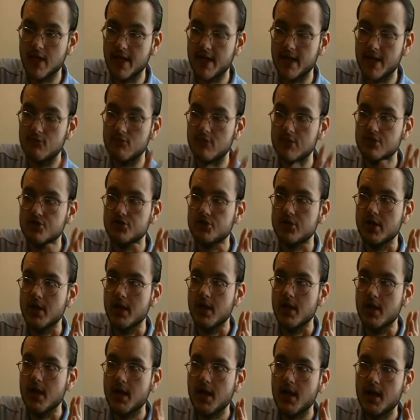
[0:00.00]
Ryan, which
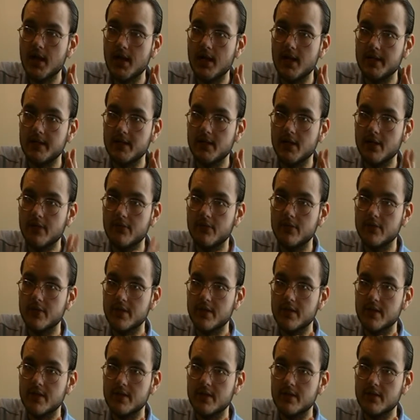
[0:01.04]
I
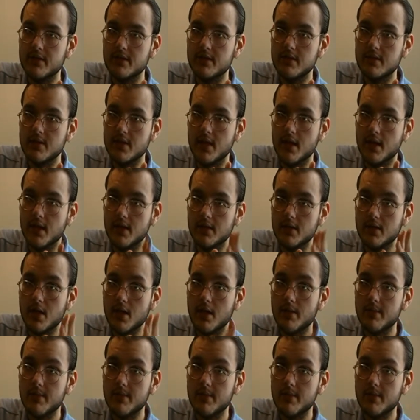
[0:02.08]
covered in the